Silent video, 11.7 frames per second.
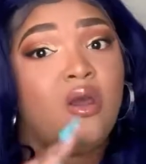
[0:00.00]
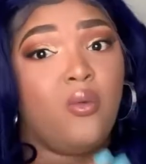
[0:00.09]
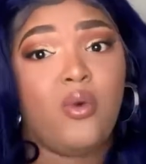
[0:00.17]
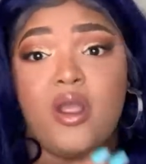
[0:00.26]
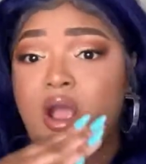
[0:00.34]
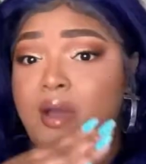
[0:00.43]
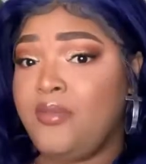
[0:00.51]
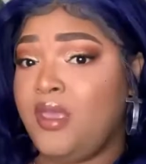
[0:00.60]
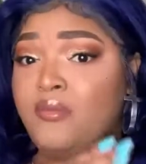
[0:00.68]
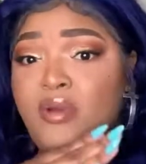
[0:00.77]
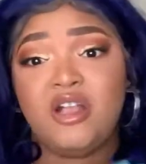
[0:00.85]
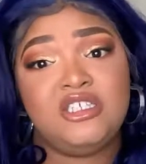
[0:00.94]
where, I
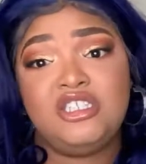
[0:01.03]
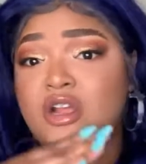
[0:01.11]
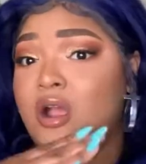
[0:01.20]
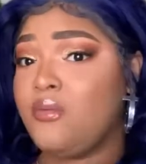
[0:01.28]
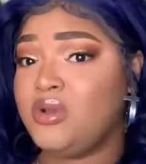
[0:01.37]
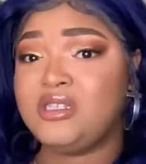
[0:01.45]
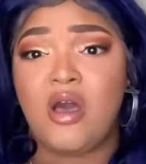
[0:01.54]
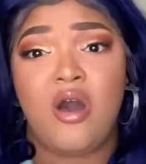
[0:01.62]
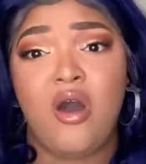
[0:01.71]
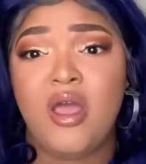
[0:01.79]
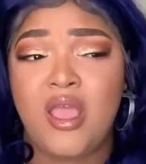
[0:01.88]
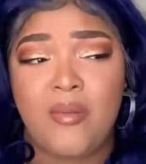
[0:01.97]
mean, BoxyCharm was
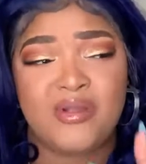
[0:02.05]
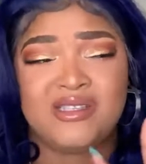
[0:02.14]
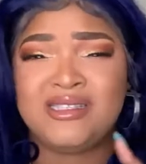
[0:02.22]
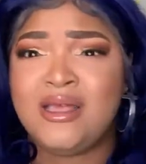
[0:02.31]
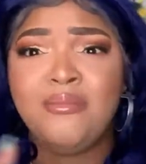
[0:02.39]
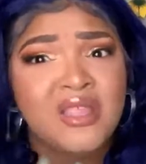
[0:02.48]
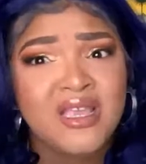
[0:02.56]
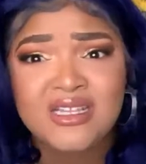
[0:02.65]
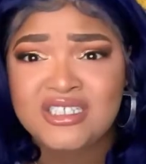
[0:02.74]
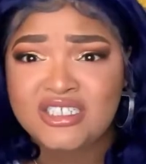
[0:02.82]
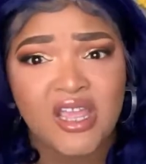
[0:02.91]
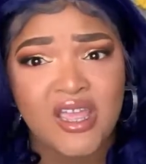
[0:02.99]
on it, but something has
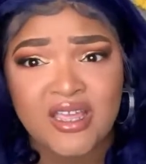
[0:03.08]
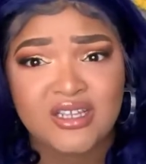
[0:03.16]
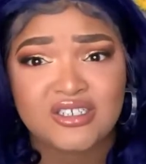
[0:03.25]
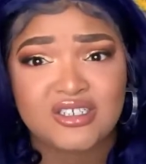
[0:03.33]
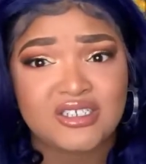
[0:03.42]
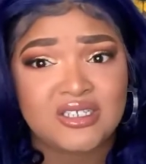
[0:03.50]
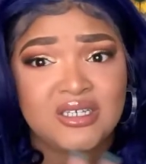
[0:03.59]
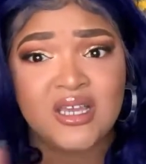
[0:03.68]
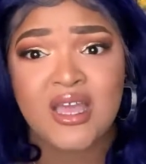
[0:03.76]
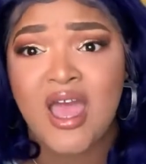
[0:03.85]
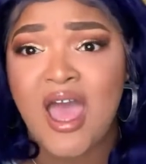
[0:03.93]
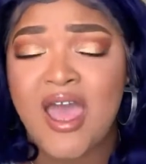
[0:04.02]
changed.
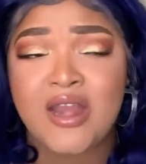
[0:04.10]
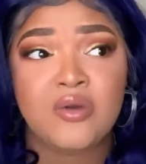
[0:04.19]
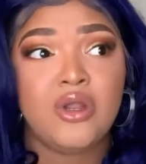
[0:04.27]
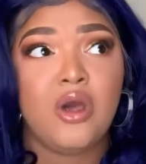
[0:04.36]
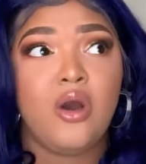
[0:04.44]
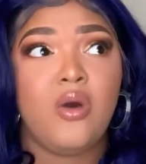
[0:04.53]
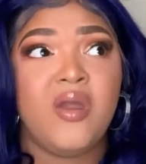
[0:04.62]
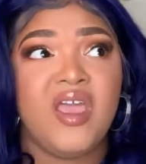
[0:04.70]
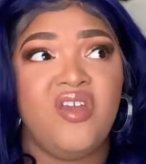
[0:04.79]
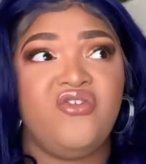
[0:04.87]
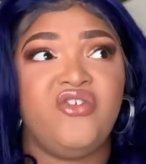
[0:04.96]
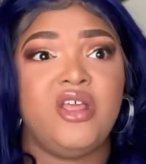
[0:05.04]
I don't know
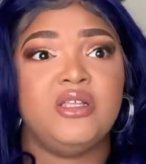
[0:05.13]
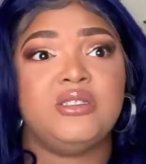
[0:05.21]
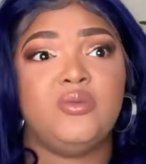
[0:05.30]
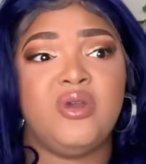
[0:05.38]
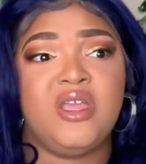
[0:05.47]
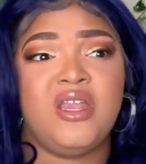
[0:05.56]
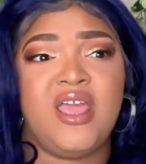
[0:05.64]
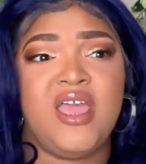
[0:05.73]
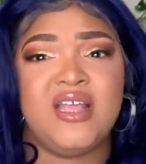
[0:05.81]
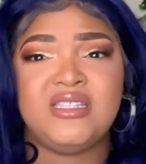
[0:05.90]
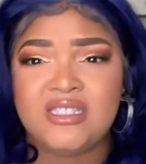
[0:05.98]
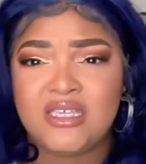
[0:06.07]
if it's when
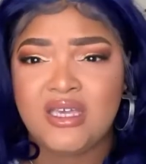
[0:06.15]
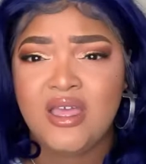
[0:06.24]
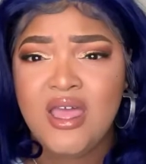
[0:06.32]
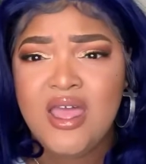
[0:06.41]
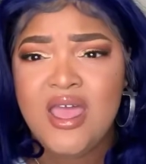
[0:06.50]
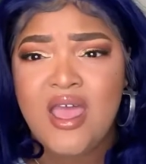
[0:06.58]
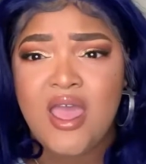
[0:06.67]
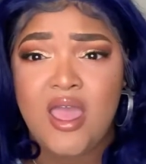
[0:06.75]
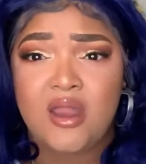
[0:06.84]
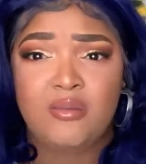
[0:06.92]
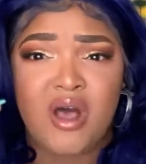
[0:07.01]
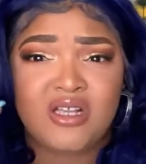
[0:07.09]
Etsy
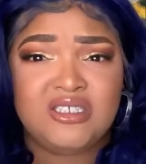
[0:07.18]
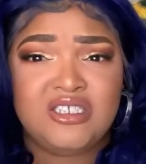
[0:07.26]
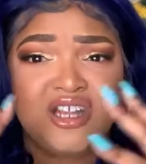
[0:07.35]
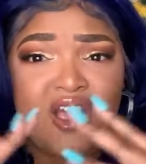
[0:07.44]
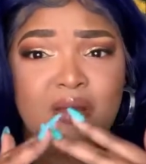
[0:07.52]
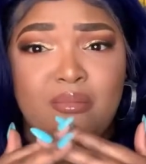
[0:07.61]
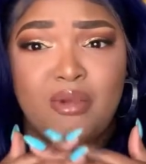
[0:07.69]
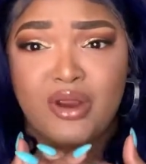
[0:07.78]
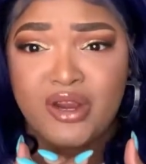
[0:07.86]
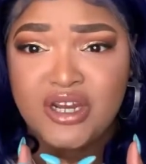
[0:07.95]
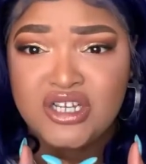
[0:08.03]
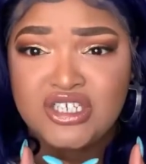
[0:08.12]
and BoxyCharm
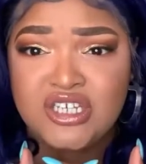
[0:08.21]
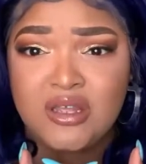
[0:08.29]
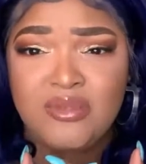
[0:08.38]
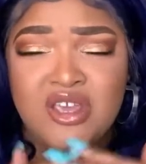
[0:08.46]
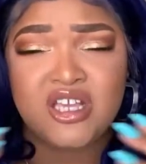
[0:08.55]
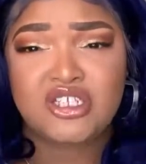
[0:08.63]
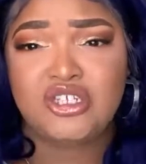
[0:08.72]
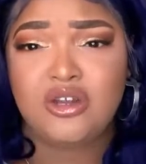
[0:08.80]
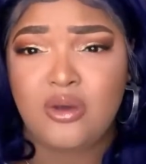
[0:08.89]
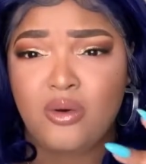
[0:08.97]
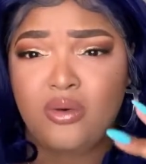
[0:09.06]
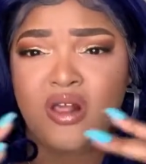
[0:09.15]
merged, because you
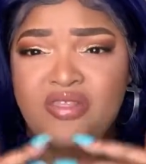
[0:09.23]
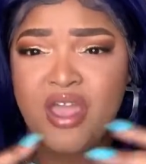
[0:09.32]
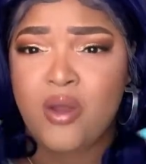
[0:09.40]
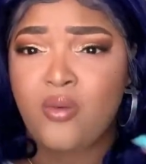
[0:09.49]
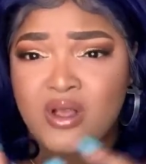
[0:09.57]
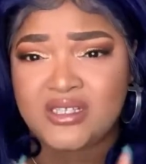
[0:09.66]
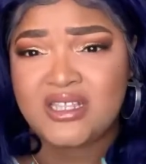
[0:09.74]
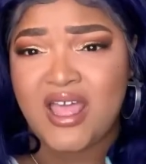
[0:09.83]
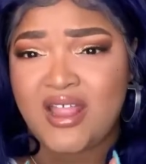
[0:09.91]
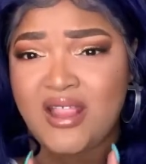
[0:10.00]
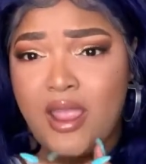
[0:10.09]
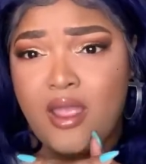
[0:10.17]
know, there was
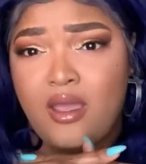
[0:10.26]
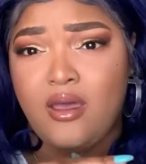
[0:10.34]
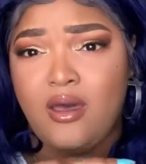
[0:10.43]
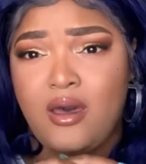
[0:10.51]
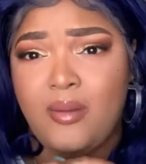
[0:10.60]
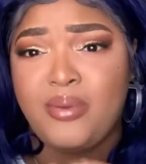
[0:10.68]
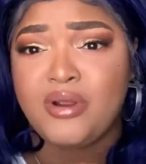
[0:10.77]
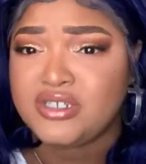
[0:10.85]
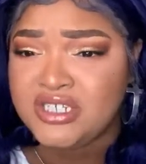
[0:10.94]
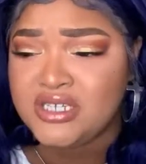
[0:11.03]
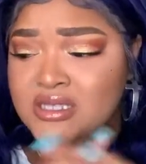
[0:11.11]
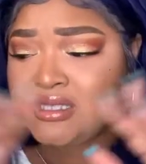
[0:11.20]
that like
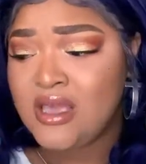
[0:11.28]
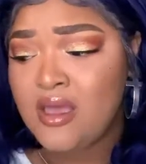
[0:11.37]
purchase,